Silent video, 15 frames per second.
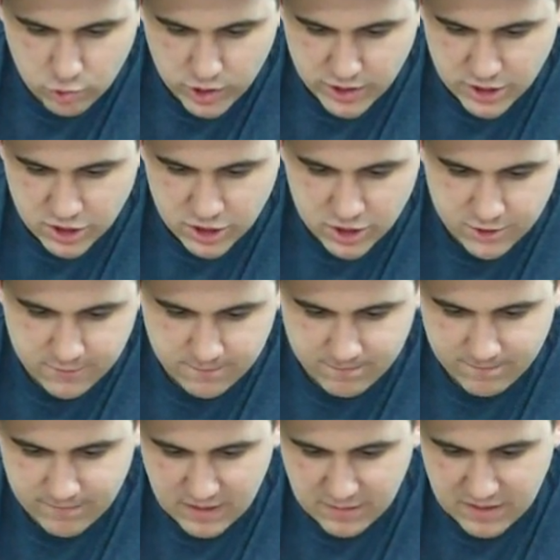which
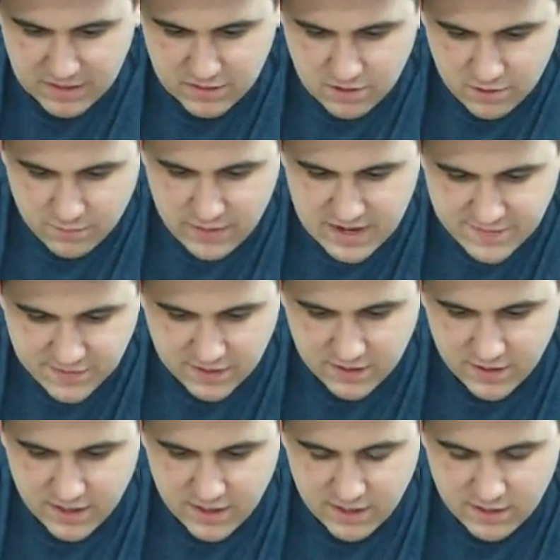I mean they're
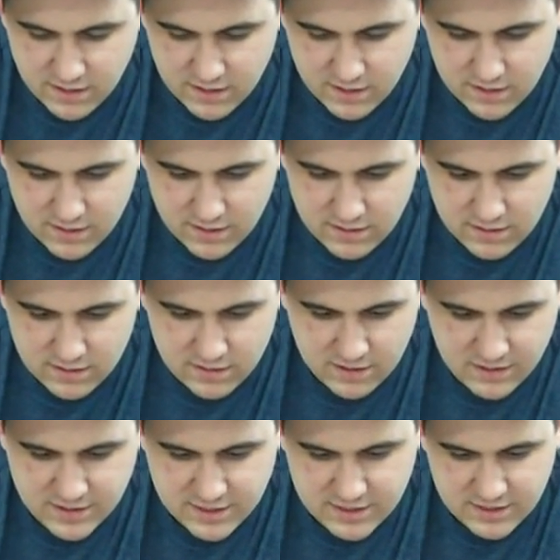basically
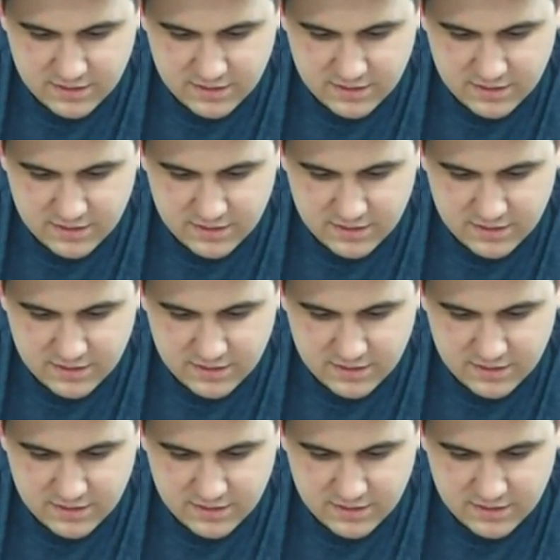a,